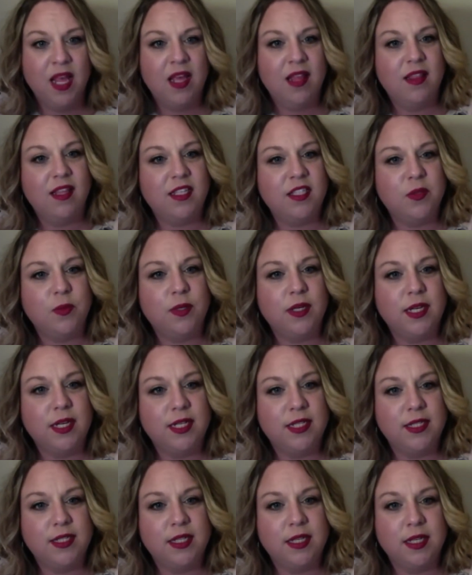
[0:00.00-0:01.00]
this one
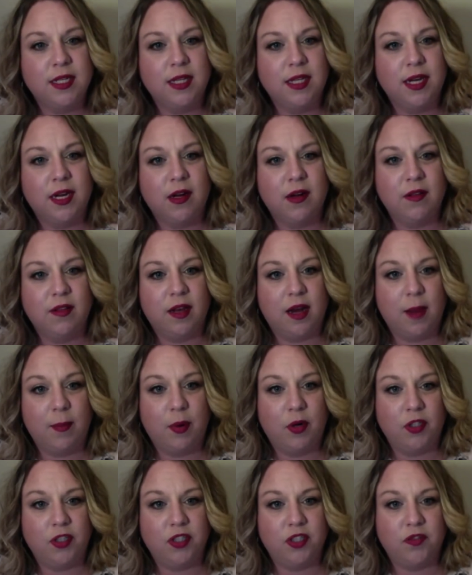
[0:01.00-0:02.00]
is clear that I
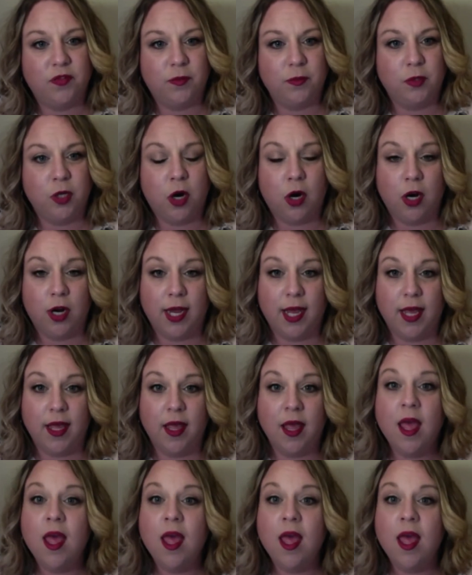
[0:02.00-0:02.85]
purchased from Target,